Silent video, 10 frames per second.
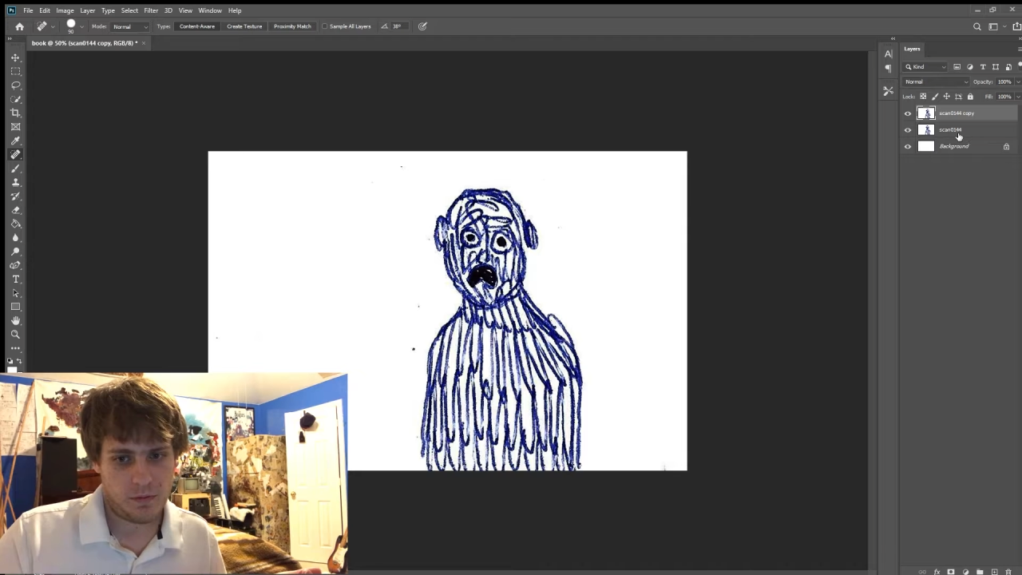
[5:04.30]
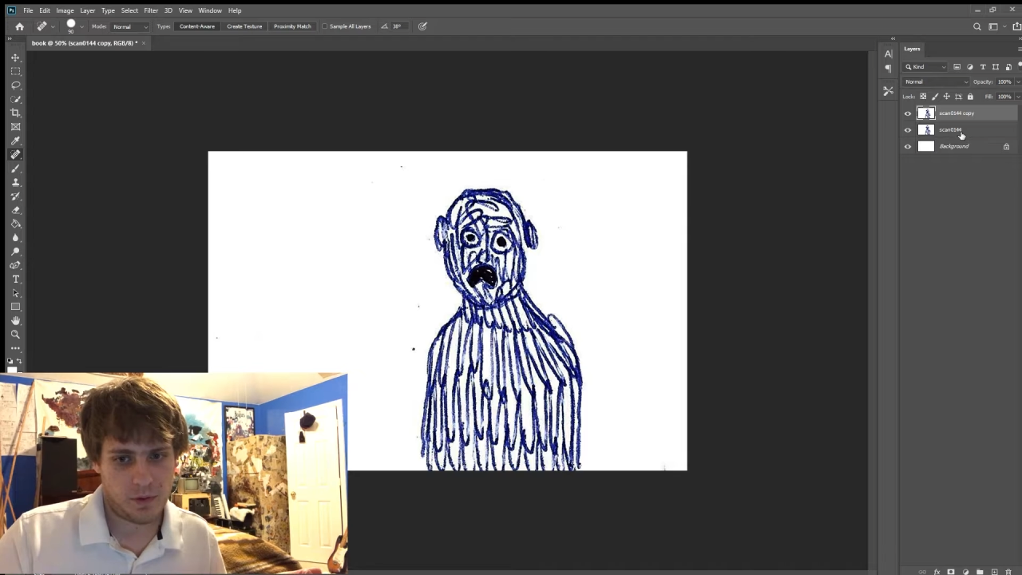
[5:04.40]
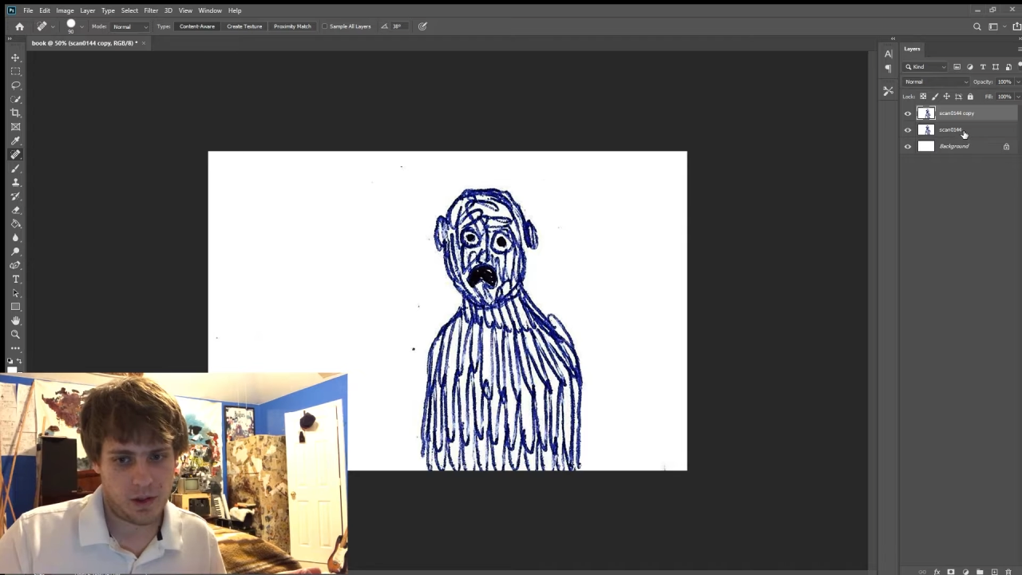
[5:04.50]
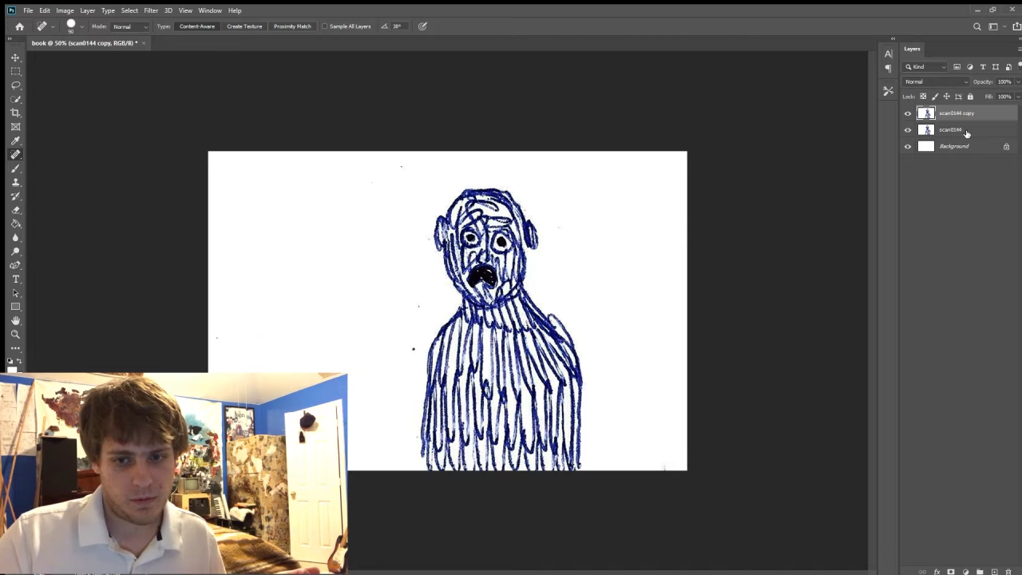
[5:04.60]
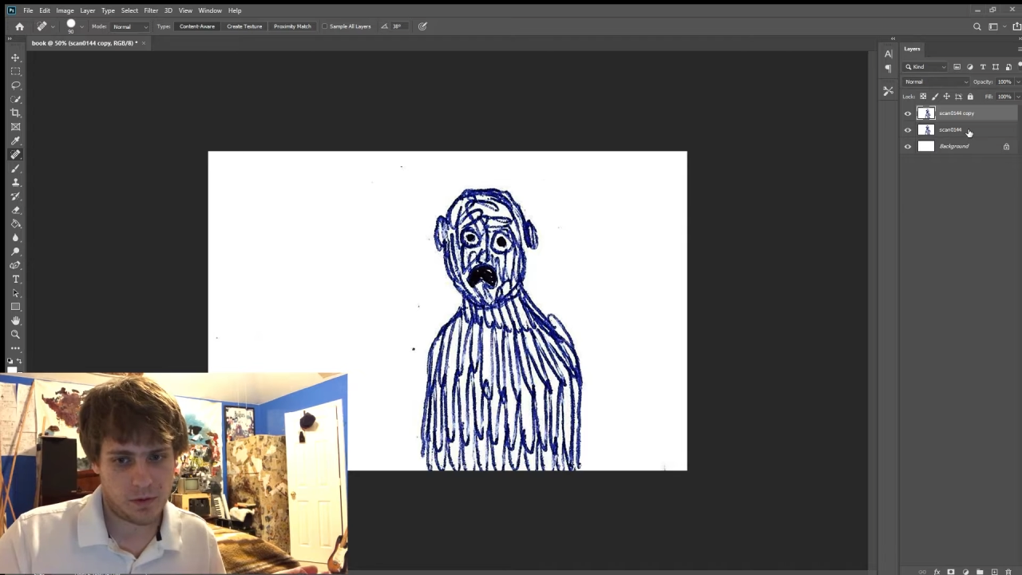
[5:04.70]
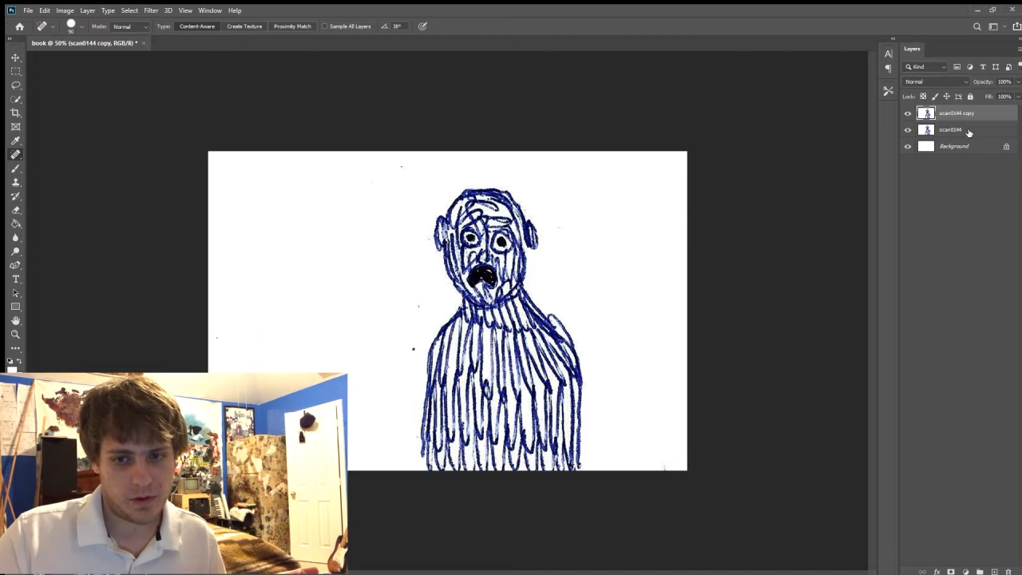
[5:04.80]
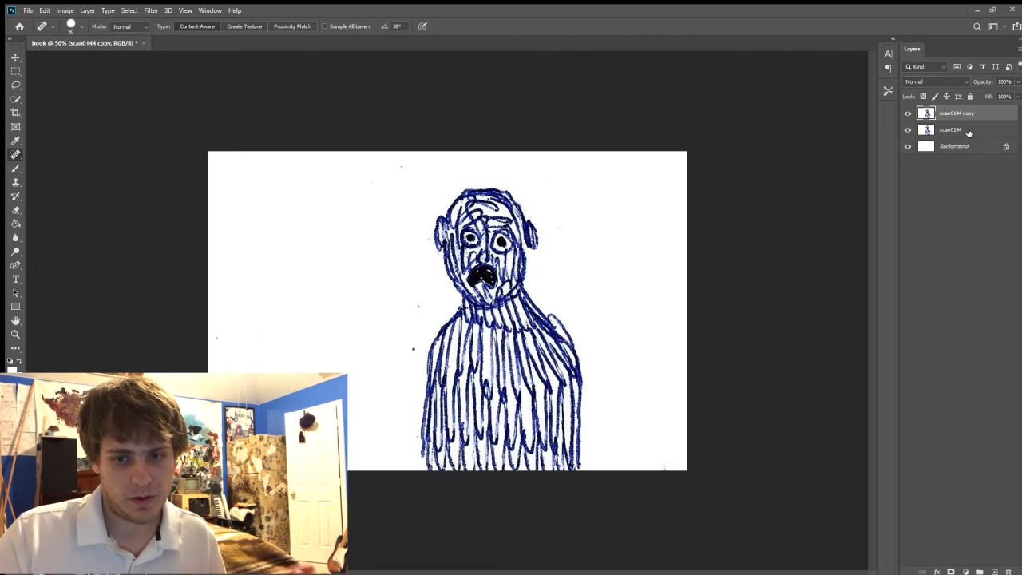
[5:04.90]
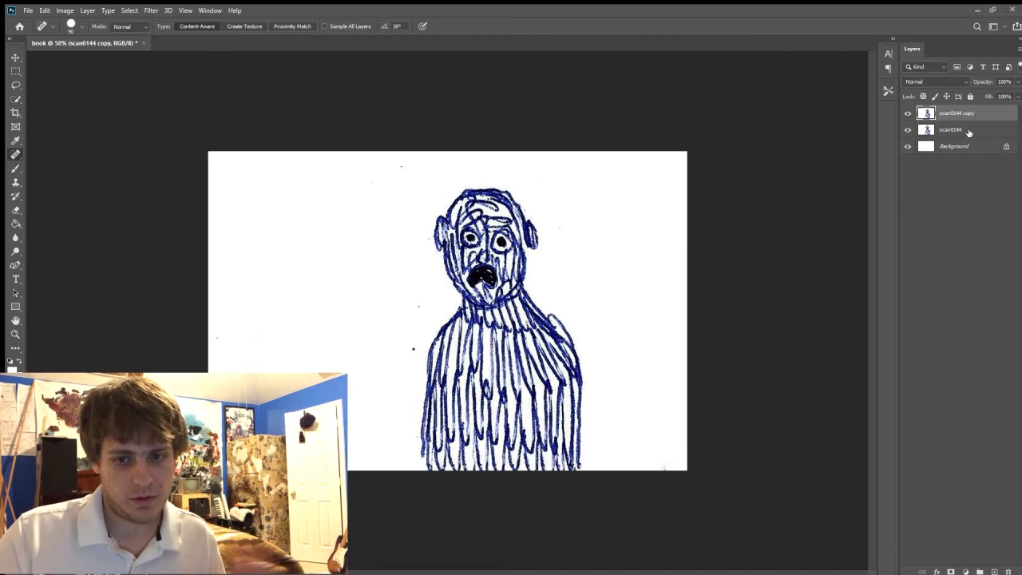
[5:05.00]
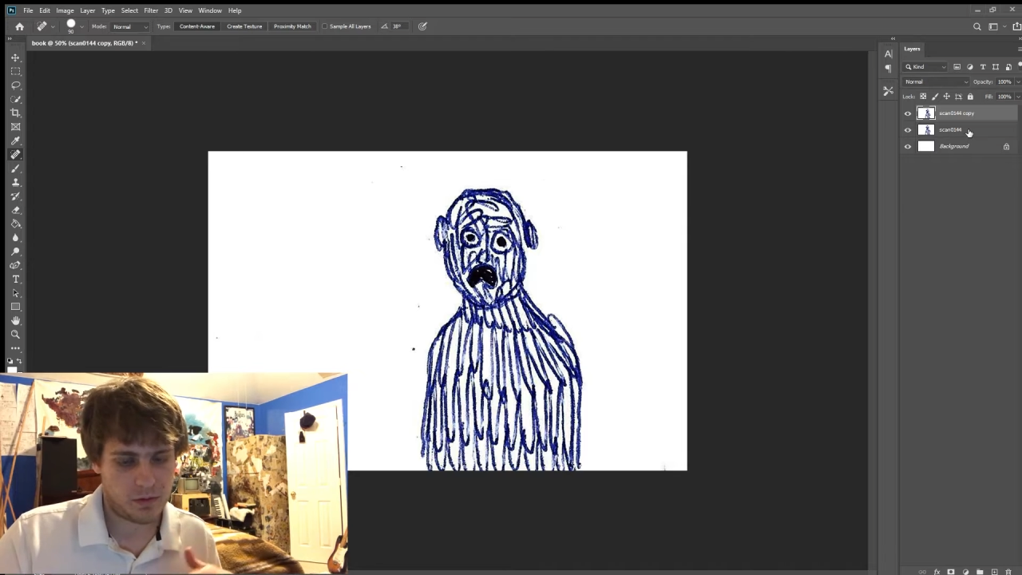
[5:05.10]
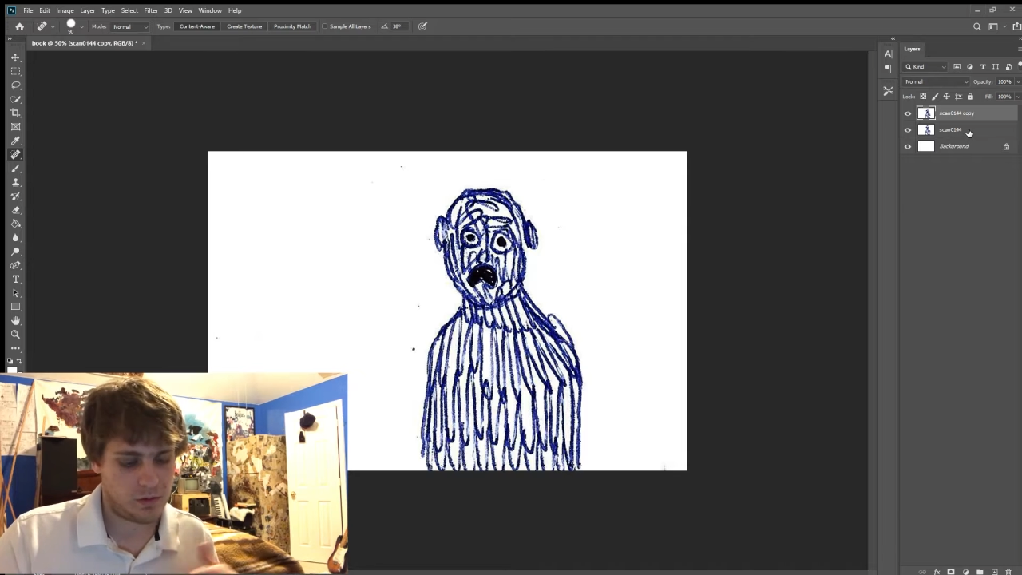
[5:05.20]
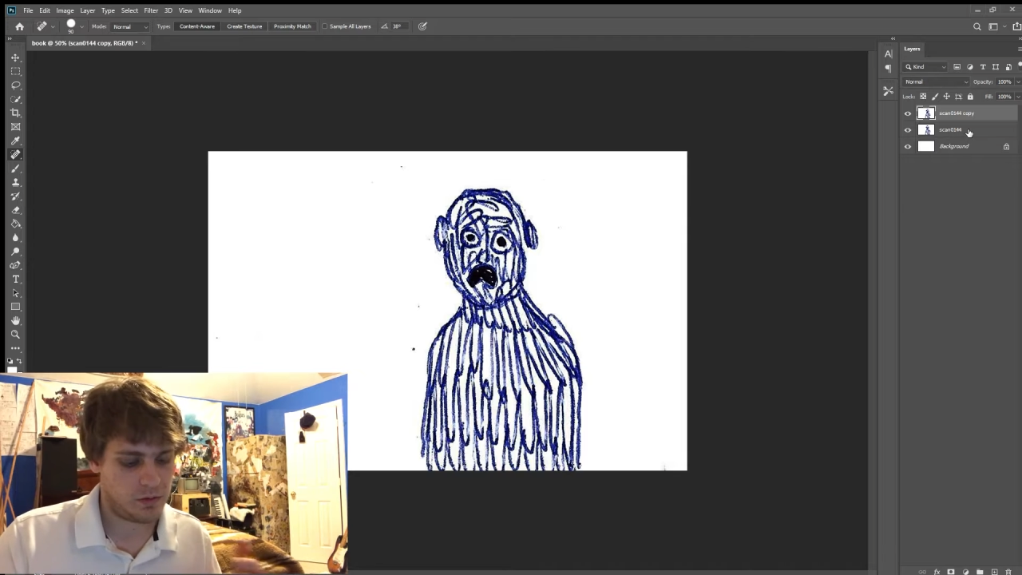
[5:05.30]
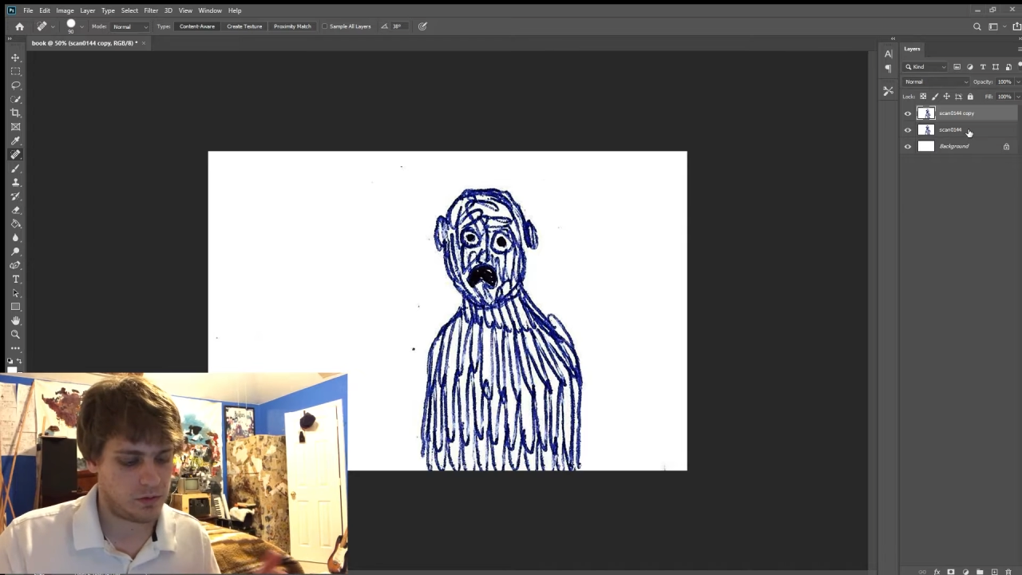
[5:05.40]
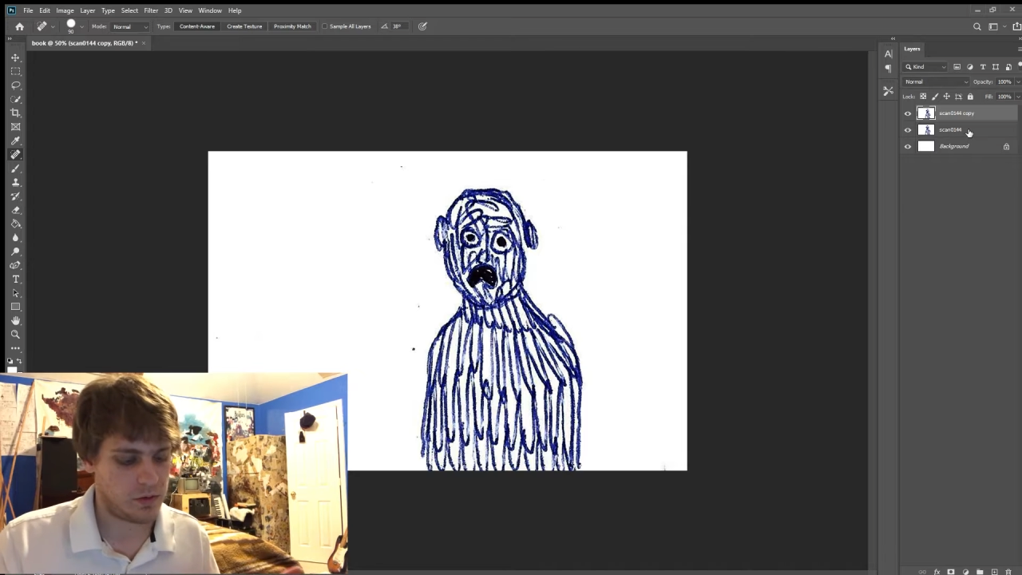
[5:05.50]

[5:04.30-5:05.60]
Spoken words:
But I'm going to